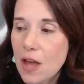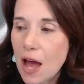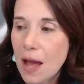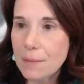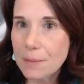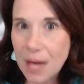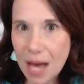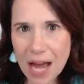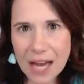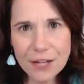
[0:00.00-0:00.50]

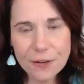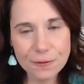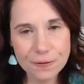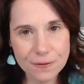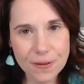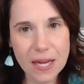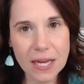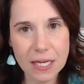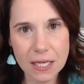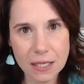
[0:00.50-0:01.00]
I'm kind of
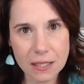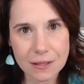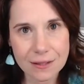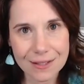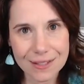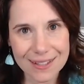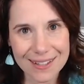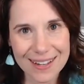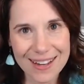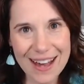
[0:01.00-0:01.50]
fake
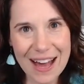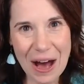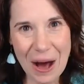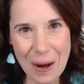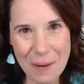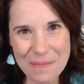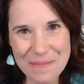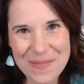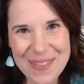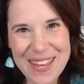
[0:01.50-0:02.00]

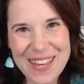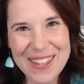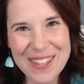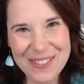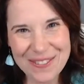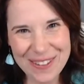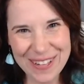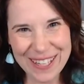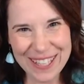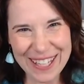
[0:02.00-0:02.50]
in
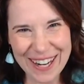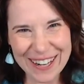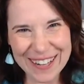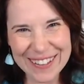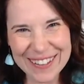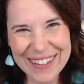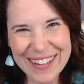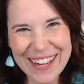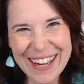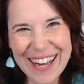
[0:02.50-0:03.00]
the
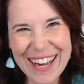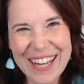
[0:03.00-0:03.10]
video.